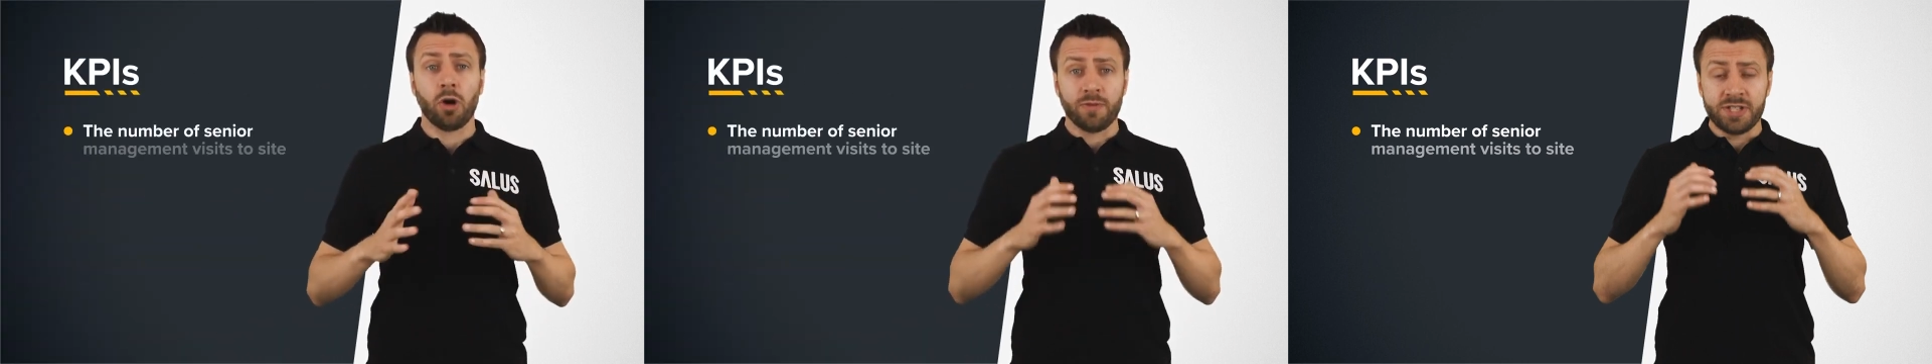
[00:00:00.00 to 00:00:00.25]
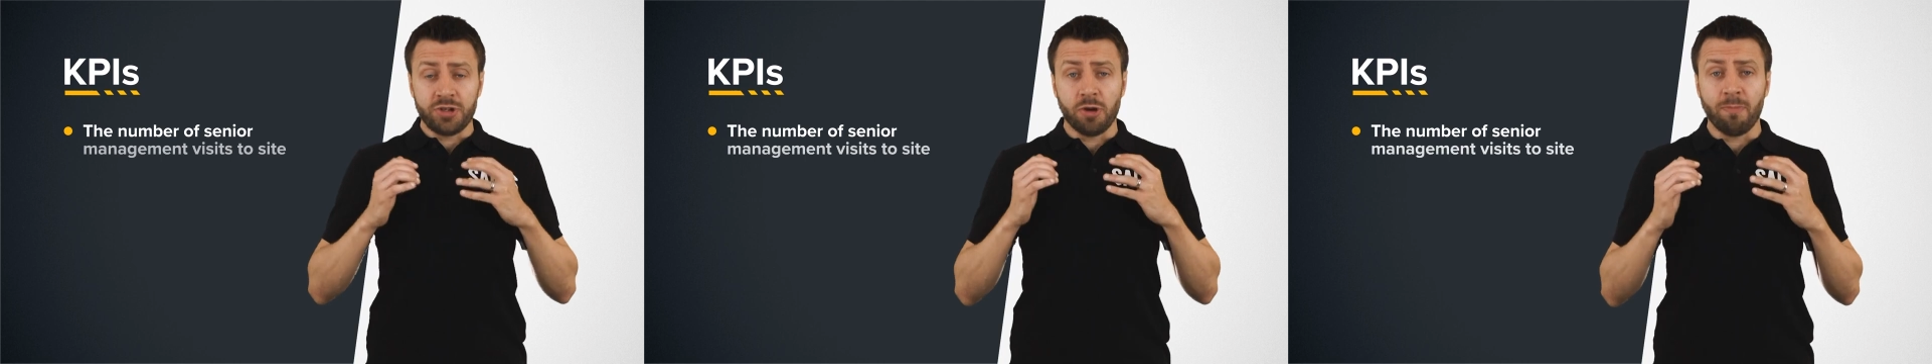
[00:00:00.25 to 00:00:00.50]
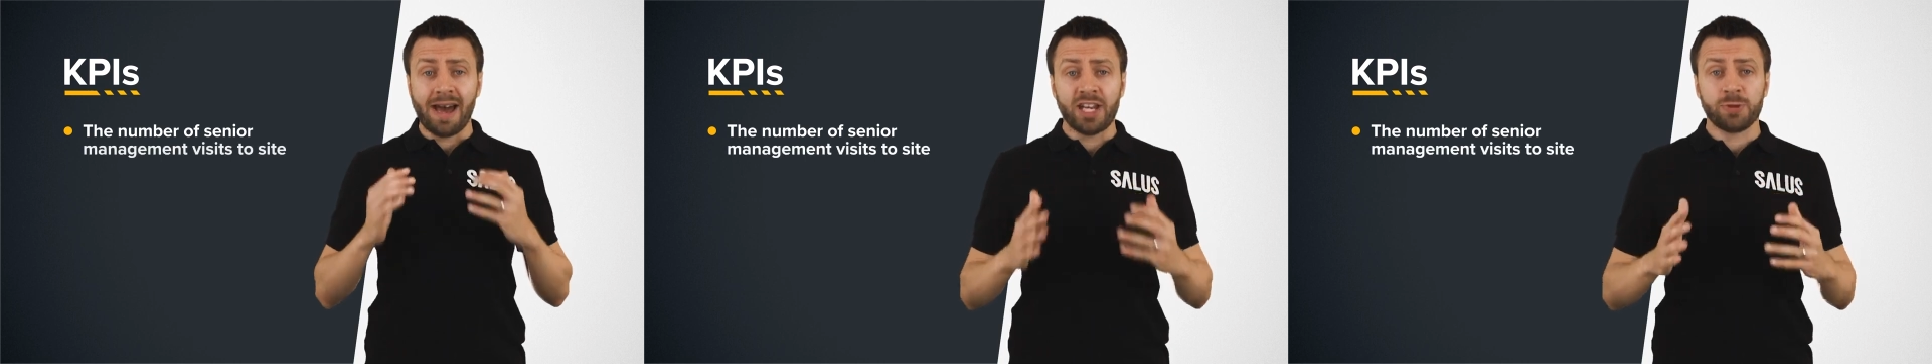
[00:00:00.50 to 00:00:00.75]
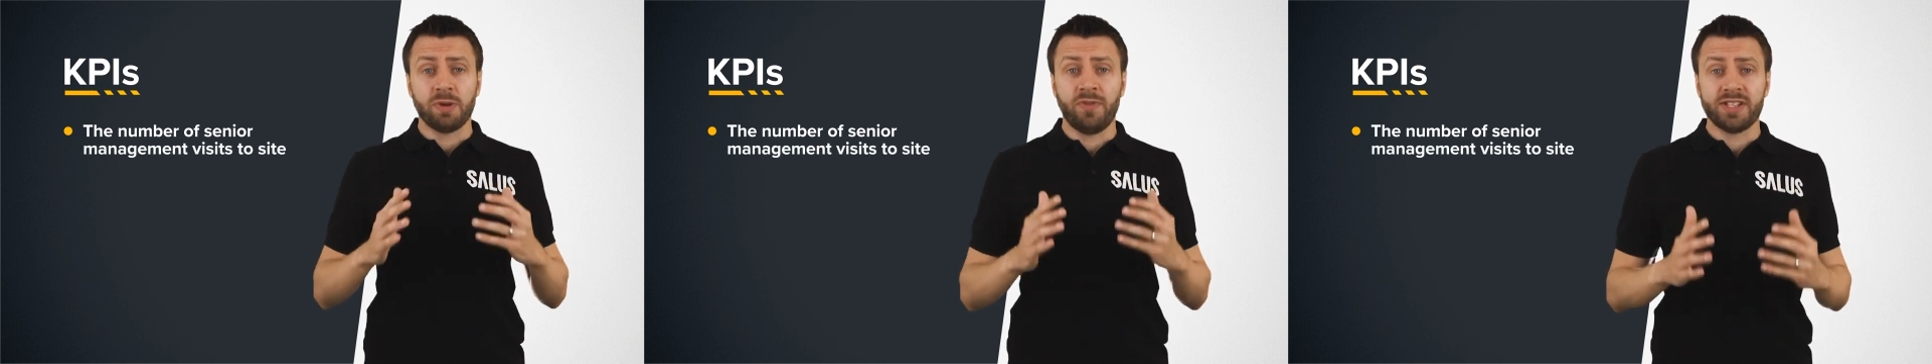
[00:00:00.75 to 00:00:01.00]
of senior
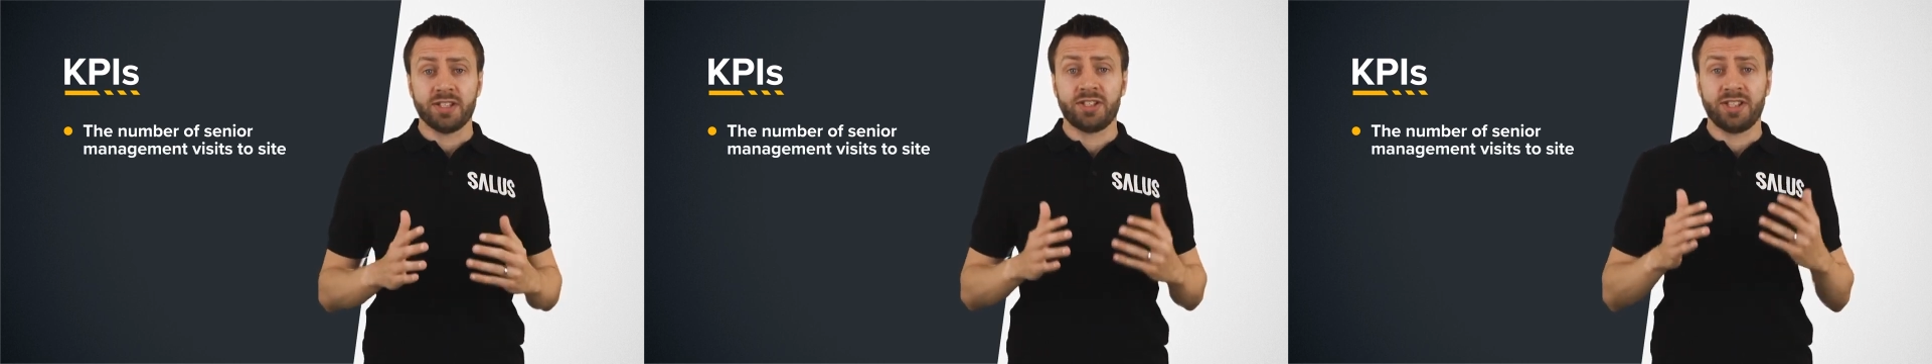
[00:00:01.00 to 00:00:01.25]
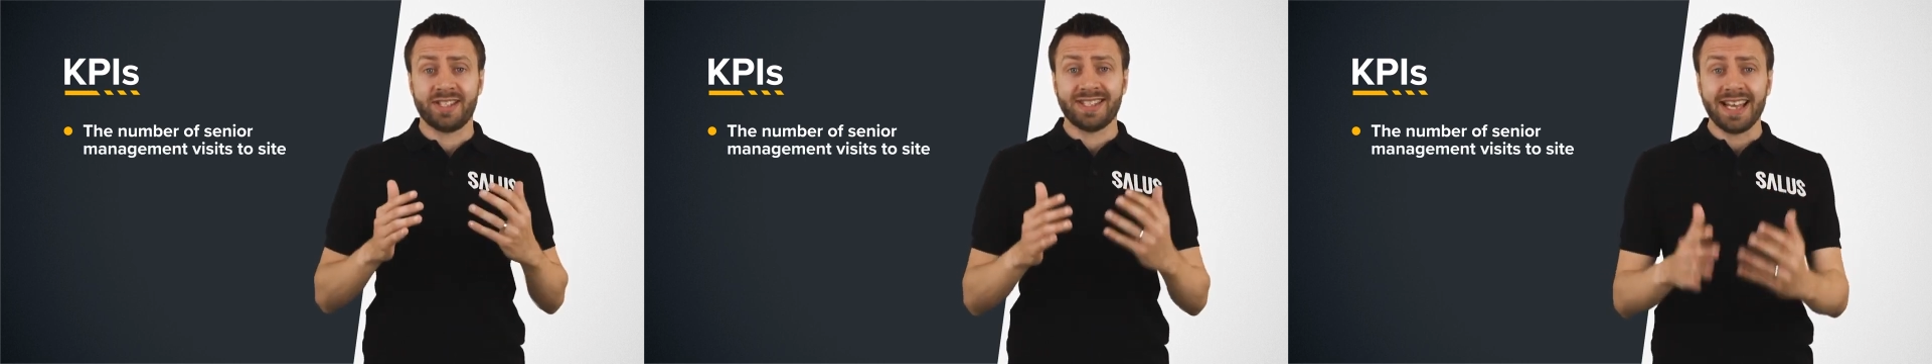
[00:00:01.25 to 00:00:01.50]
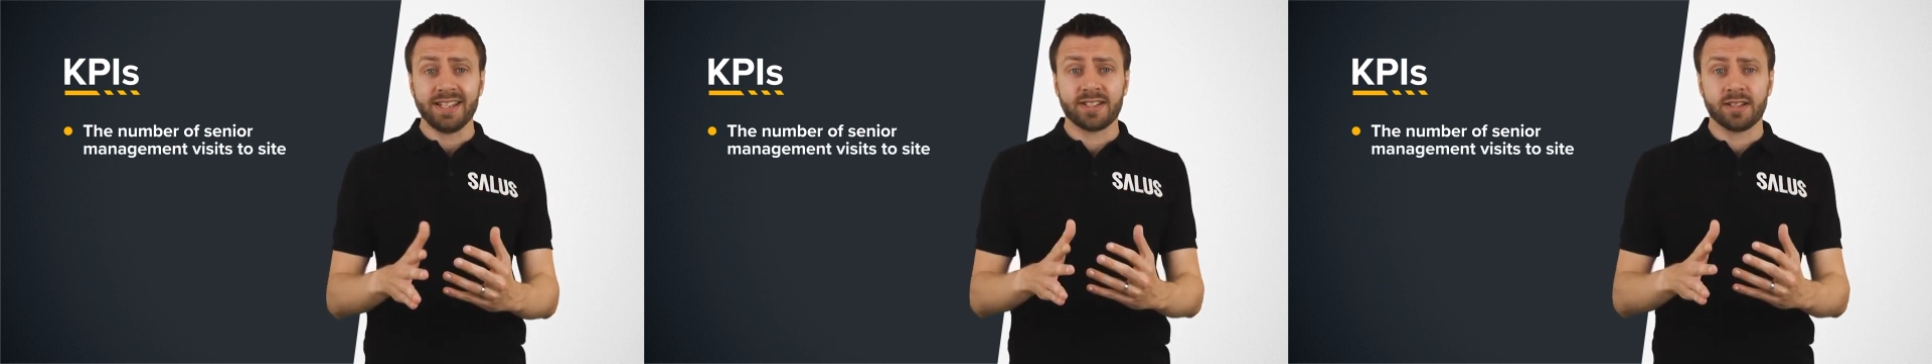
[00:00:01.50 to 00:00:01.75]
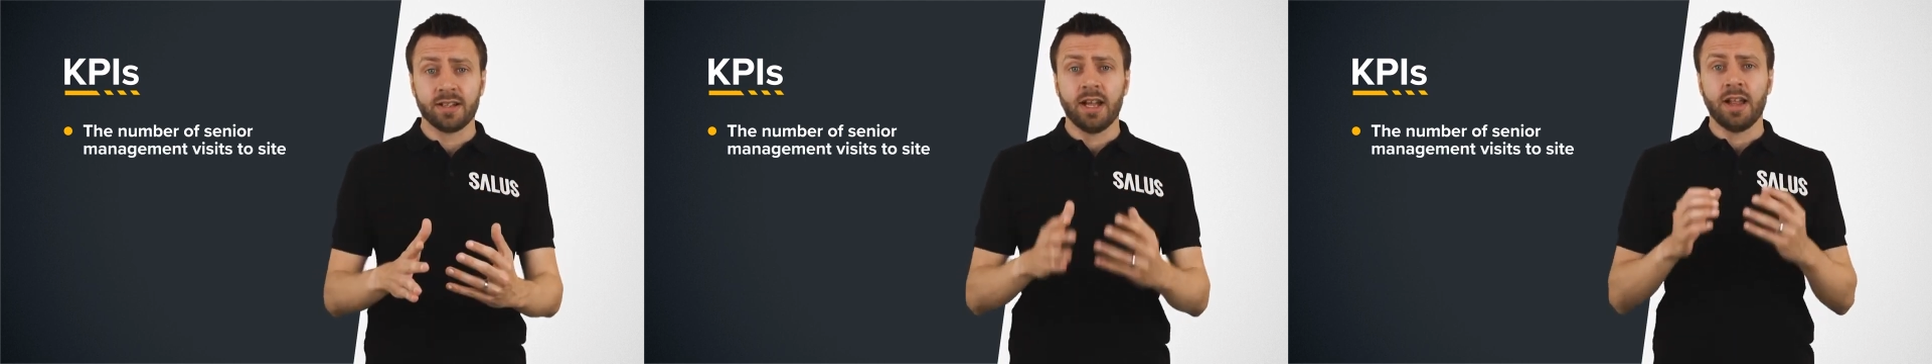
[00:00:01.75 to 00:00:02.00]
management visits to site.